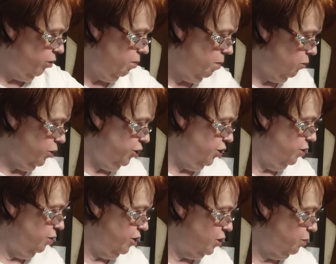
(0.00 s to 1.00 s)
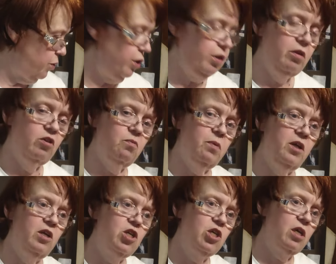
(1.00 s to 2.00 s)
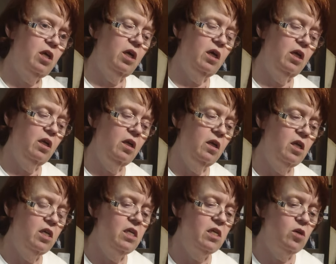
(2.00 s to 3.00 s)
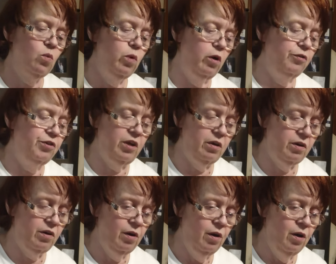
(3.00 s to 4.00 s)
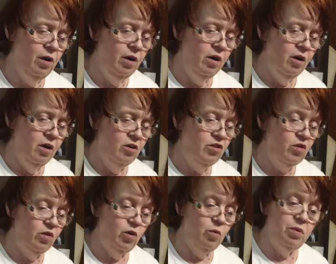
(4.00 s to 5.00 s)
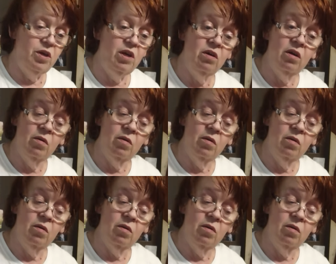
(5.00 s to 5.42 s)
we're going to do is put the spinach in to wilt it. So it'll be...